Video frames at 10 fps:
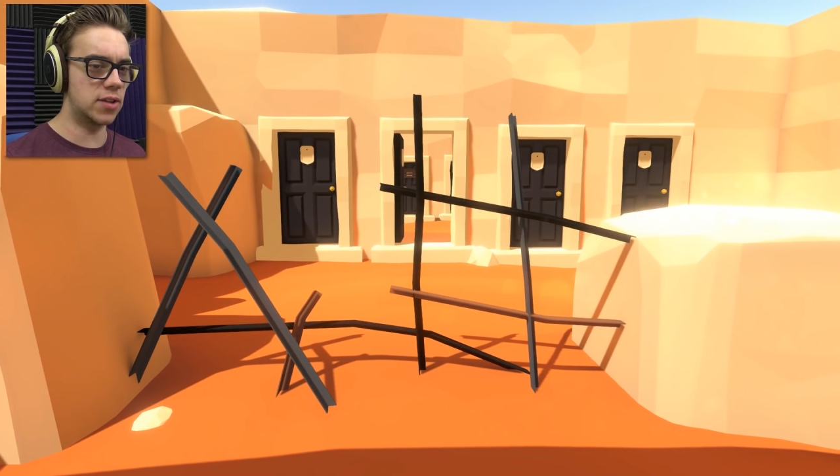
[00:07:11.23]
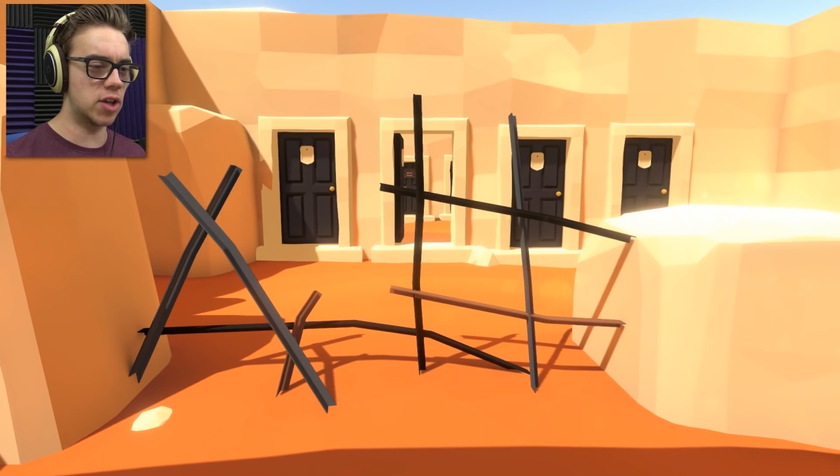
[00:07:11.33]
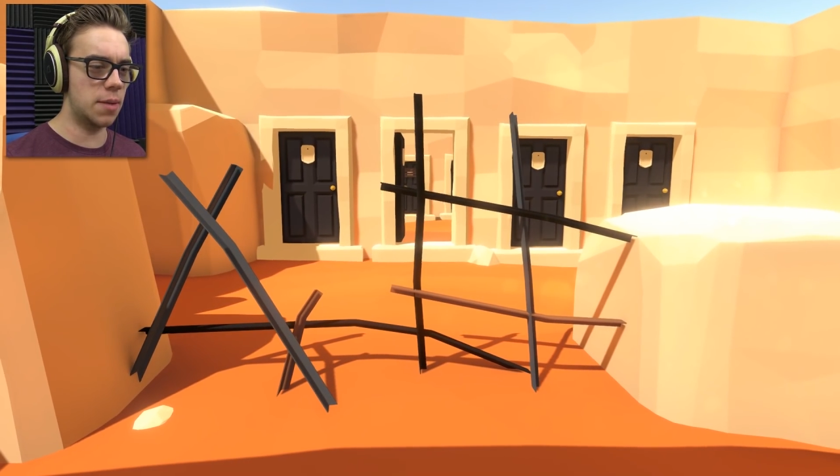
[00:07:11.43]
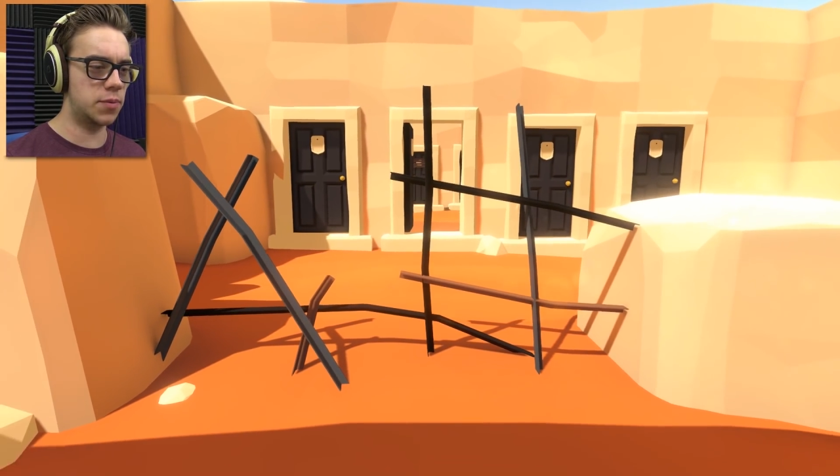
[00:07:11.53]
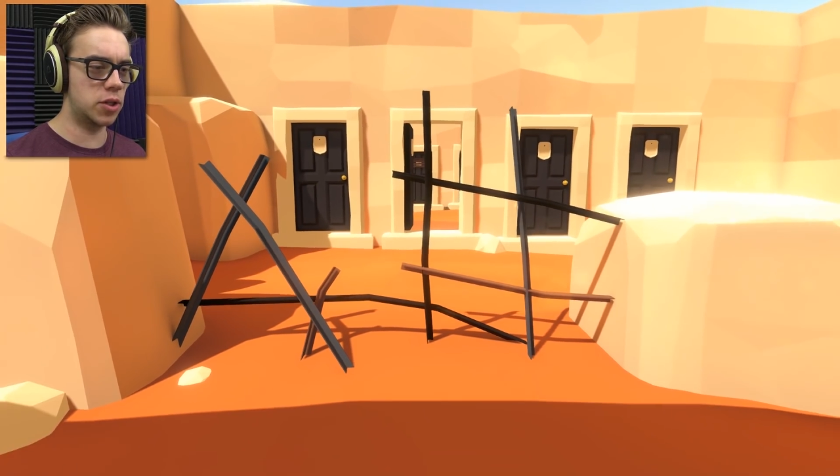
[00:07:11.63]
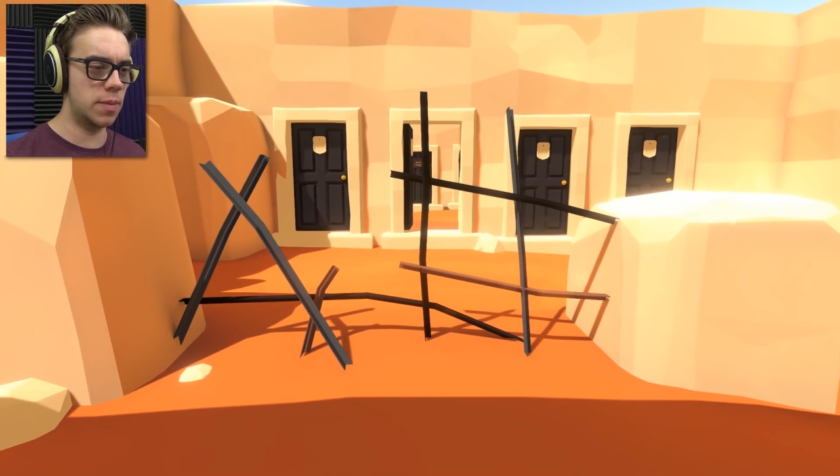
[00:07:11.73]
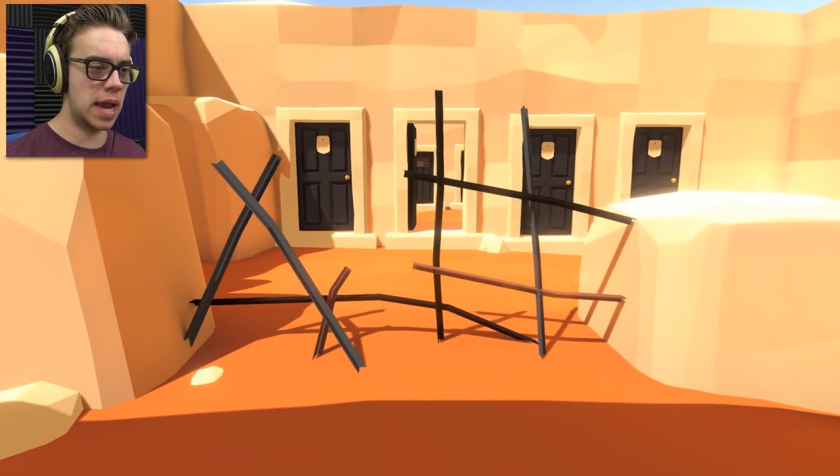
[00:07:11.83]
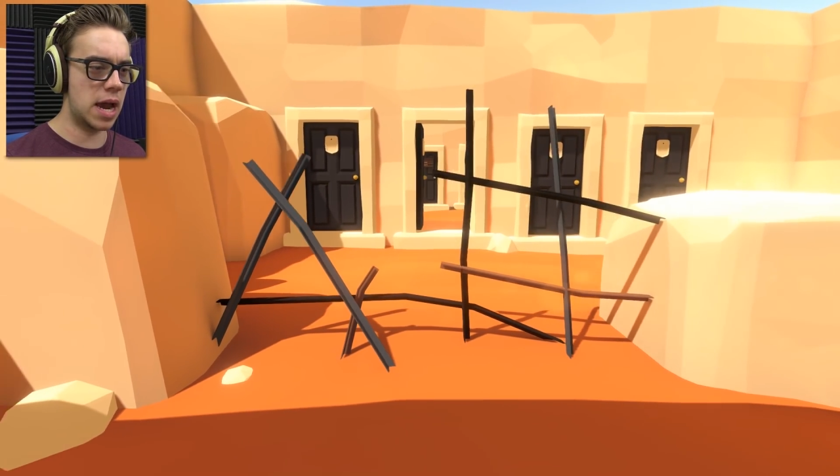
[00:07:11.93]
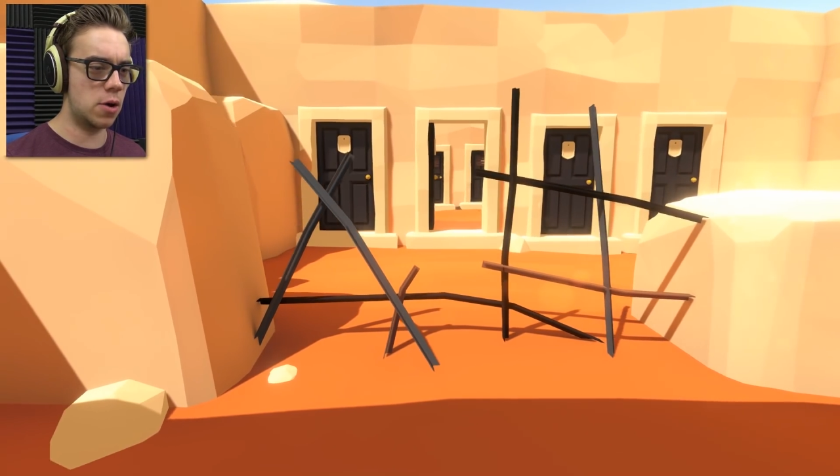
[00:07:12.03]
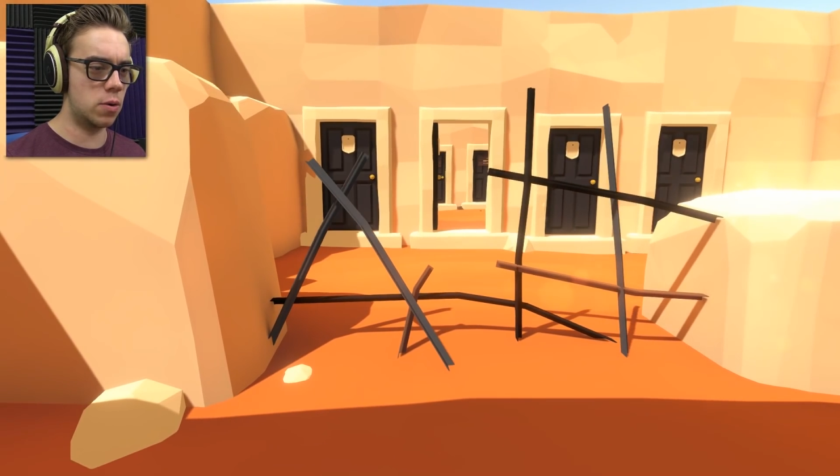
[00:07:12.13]
these up
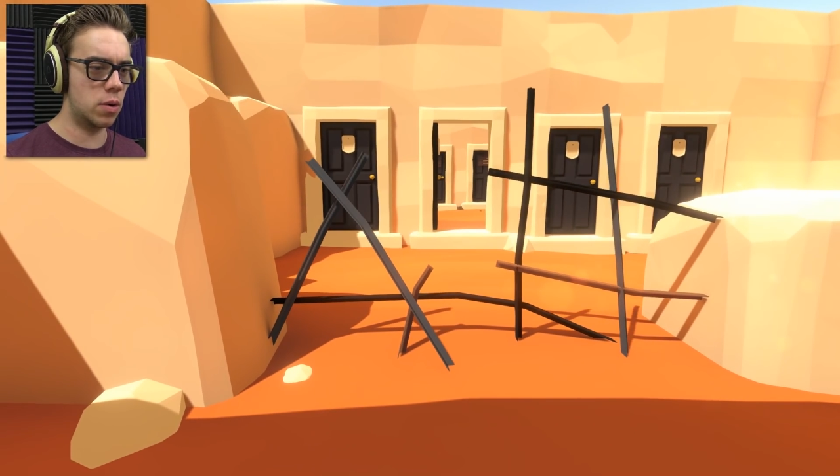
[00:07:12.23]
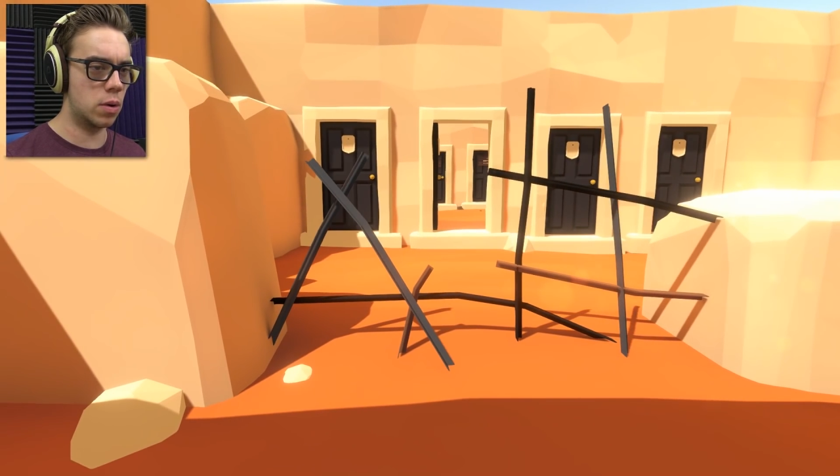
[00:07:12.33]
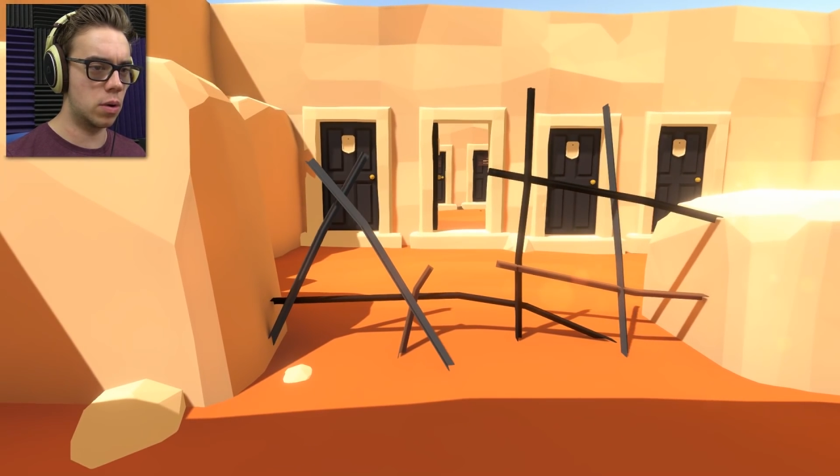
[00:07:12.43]
somehow?